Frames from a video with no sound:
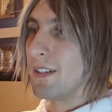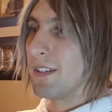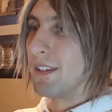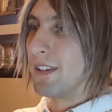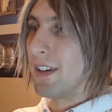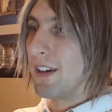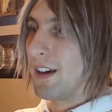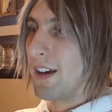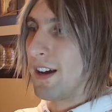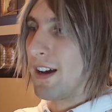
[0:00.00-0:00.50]

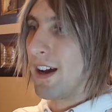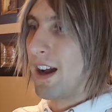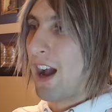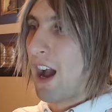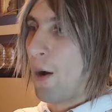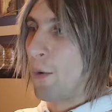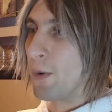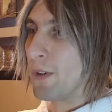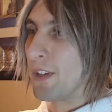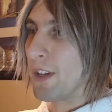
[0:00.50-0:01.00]
Yeah,
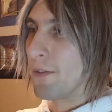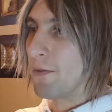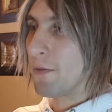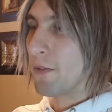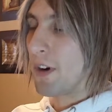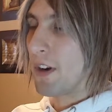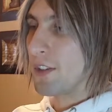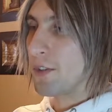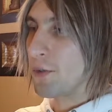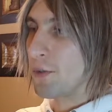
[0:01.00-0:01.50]
I would get
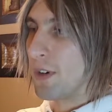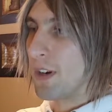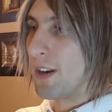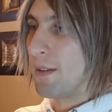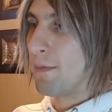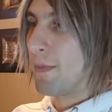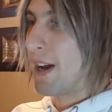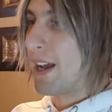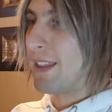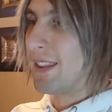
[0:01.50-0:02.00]

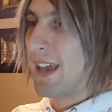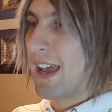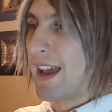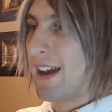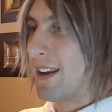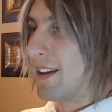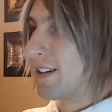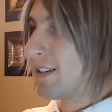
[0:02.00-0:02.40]
frustrated by that.